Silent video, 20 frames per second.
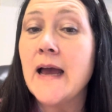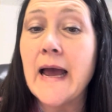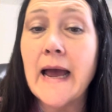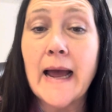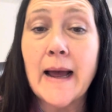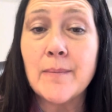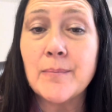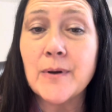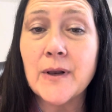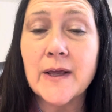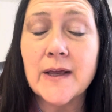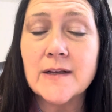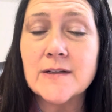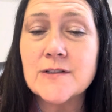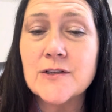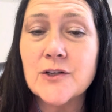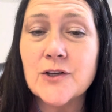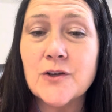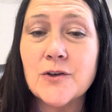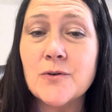I plan
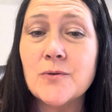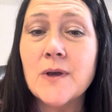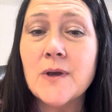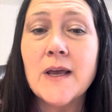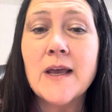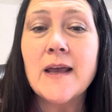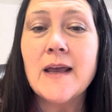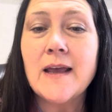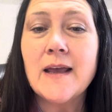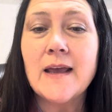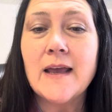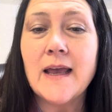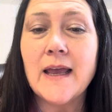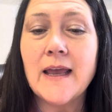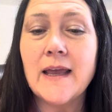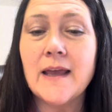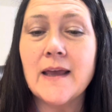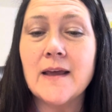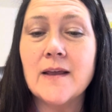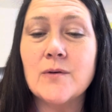to,
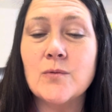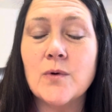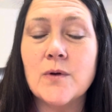and